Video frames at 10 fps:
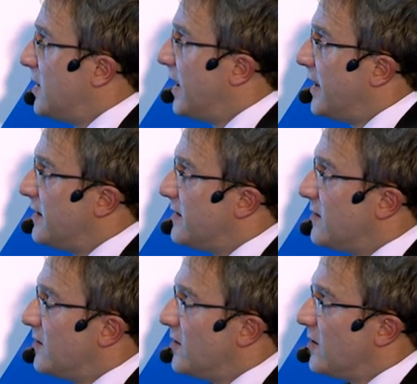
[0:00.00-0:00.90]
And
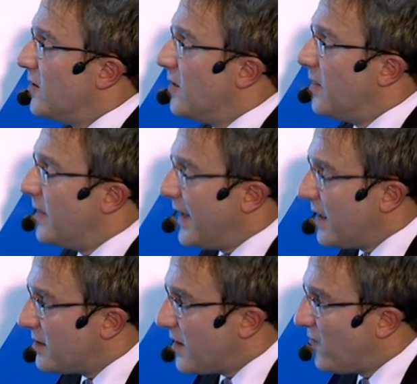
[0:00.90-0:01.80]
the
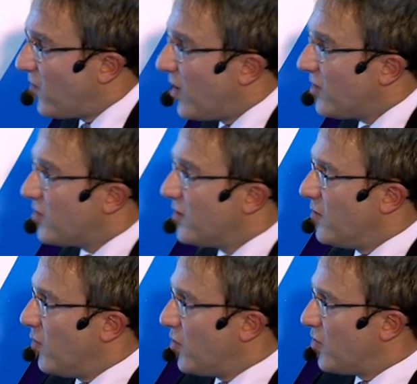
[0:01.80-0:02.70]
next step for us
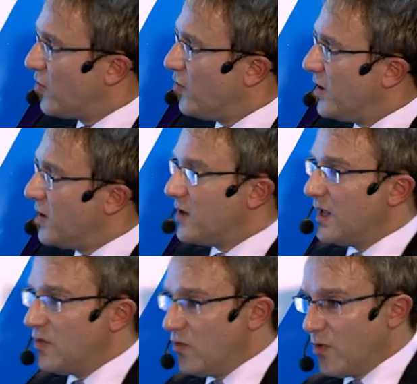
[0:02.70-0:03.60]
was to
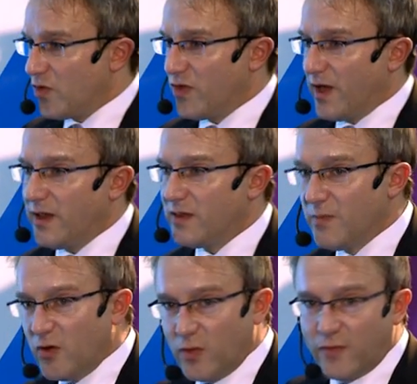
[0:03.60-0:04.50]
initiate 2 more studies,
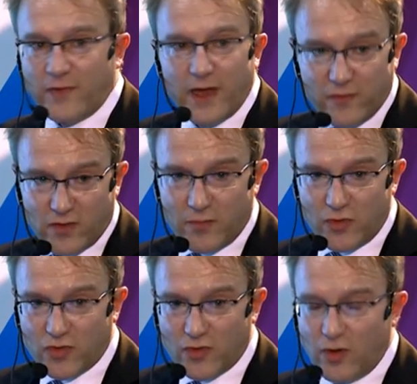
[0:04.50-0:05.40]
both with 5
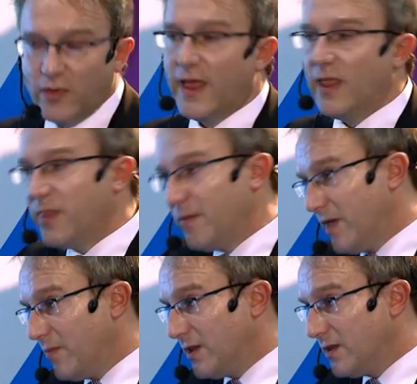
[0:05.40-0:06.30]
grams on healthy
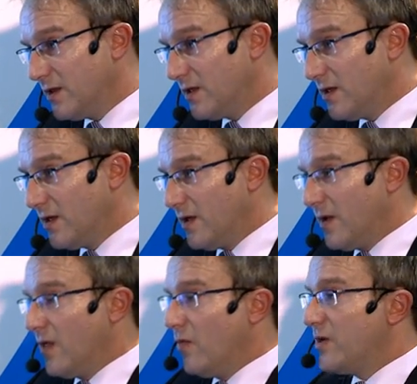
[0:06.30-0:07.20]
people,
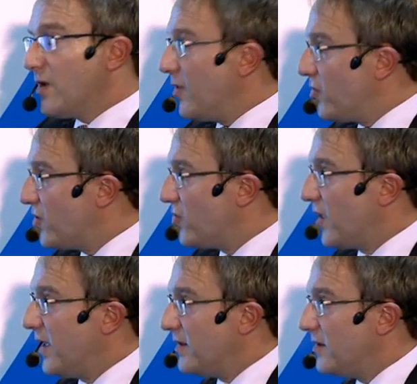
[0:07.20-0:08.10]
which are both
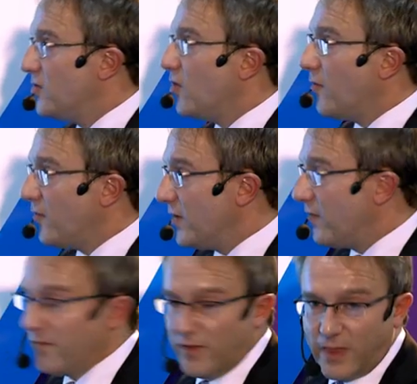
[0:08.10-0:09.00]
designed to hopefully
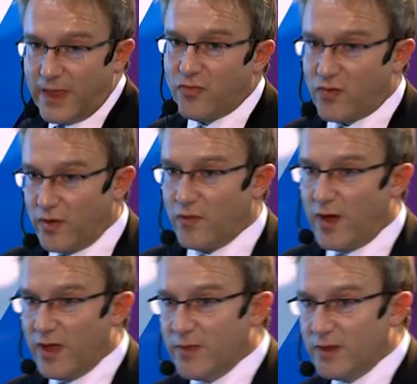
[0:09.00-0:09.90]
fulfill the EFSA
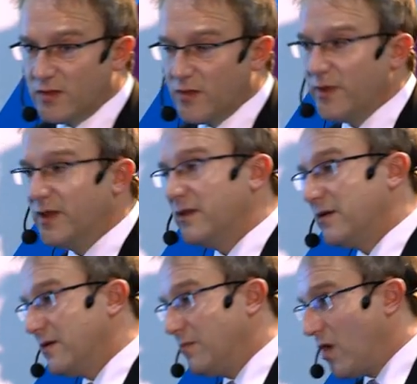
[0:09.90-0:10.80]
requirements. So we did
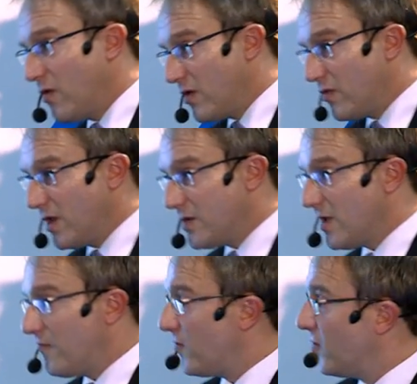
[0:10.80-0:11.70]
a power calculation
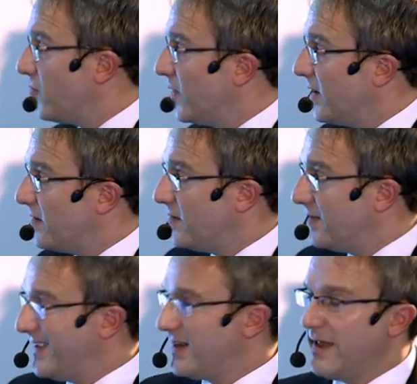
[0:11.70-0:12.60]
upfront. We did
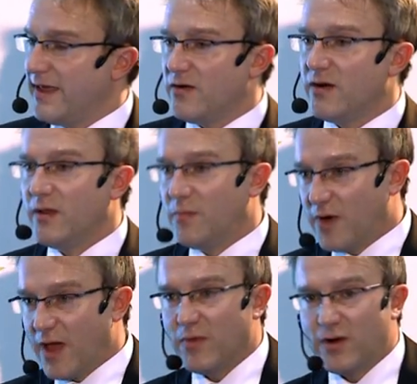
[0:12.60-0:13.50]
declare a
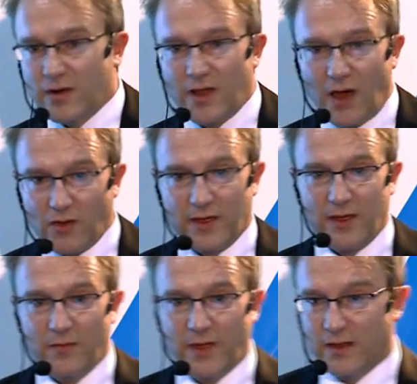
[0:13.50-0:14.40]
primer
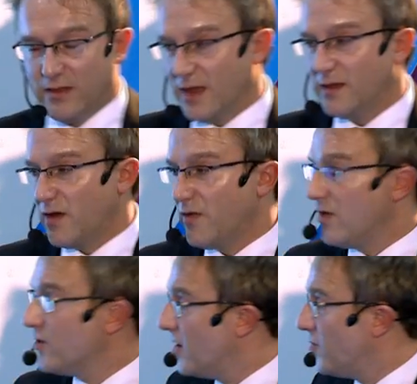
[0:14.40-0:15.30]
outcome and secondary
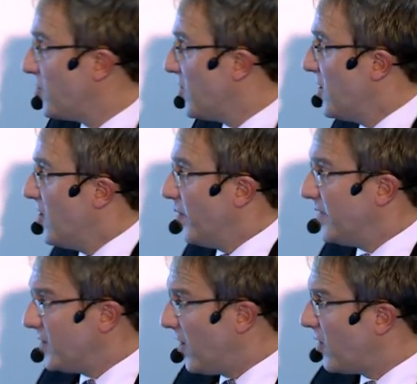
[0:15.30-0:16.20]
outcomes. We
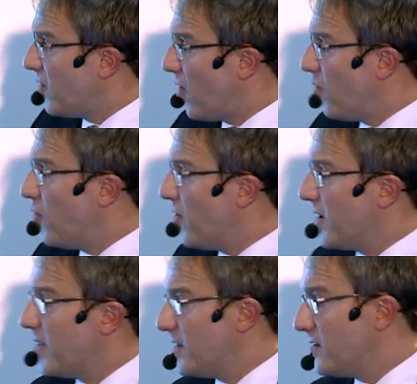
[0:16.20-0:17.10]
did all our homework,
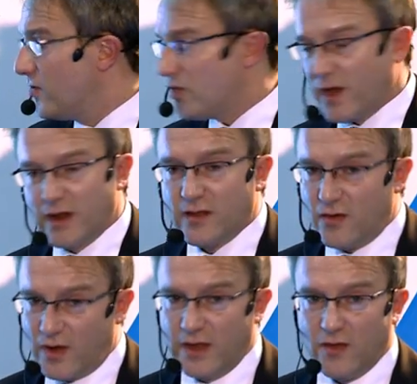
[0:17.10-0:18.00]
and these 2 studies are
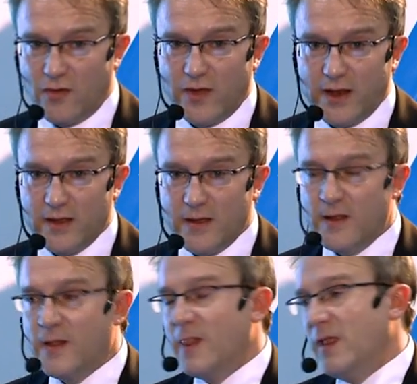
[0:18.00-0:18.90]
running already.
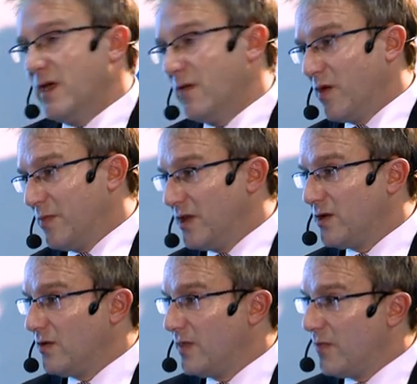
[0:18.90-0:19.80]
And we're pretty
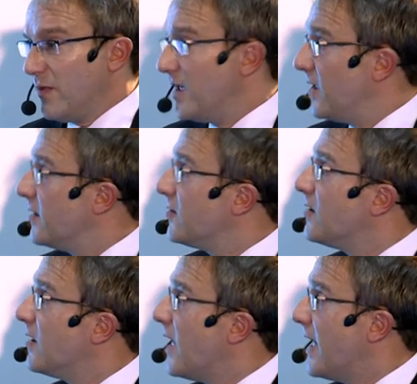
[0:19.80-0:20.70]
sure that we can
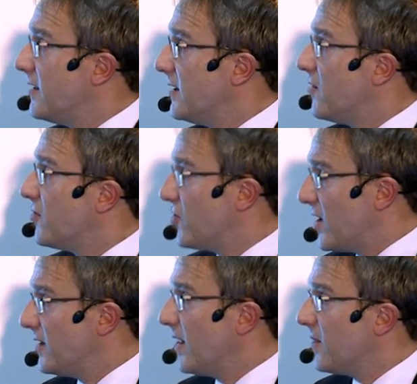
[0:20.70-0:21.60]
hand in our
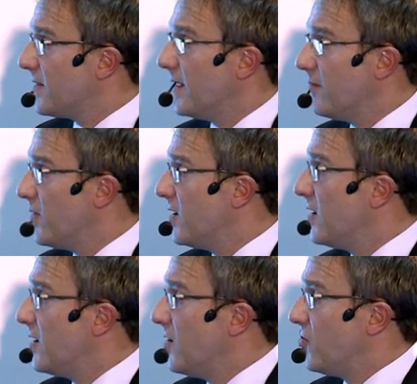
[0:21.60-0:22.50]
second health claim,
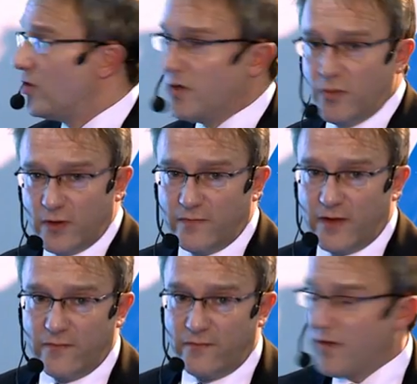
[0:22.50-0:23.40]

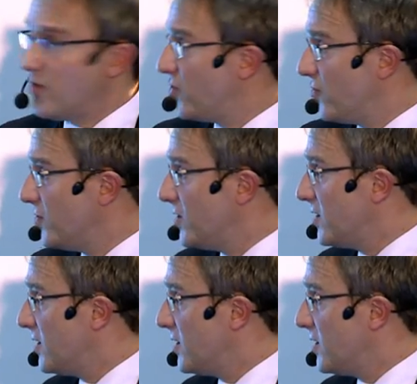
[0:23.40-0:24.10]
13.5, very soon,